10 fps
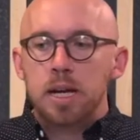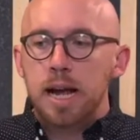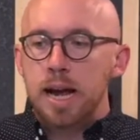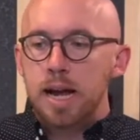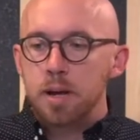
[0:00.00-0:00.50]

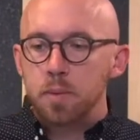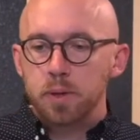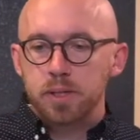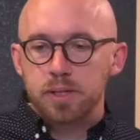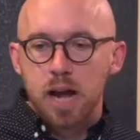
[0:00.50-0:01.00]
and it
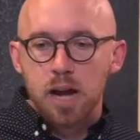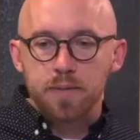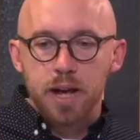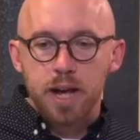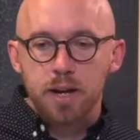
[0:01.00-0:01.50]
was kind
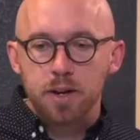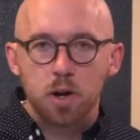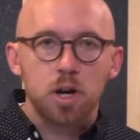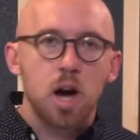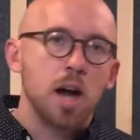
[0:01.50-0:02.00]
of a
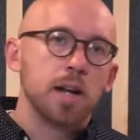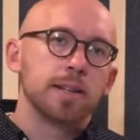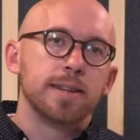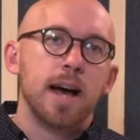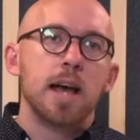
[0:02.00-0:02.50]

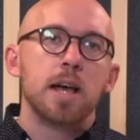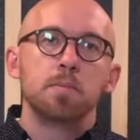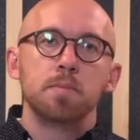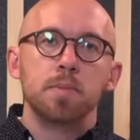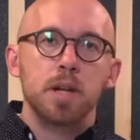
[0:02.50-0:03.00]
narcotic
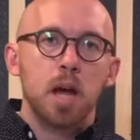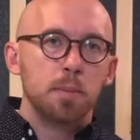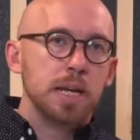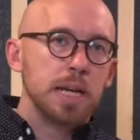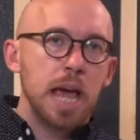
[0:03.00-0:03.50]
type
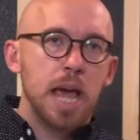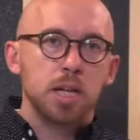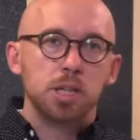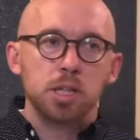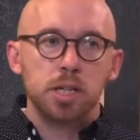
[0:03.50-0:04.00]
numbing
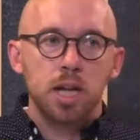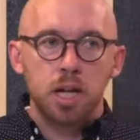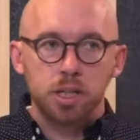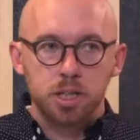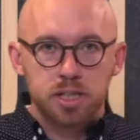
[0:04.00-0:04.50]
agent,
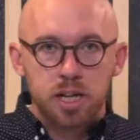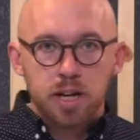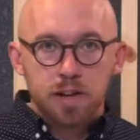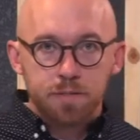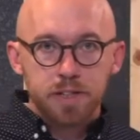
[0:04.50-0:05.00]
not just
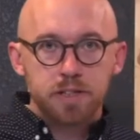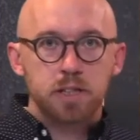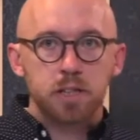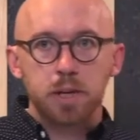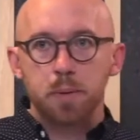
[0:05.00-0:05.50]

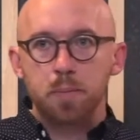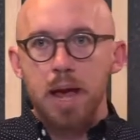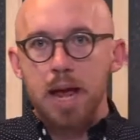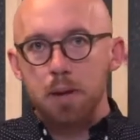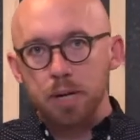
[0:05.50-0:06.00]
physically with
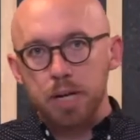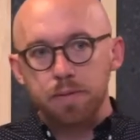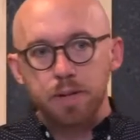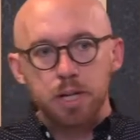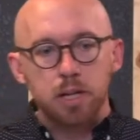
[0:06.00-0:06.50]
pain, but
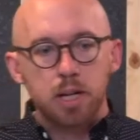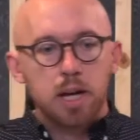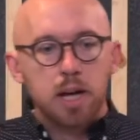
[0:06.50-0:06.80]
even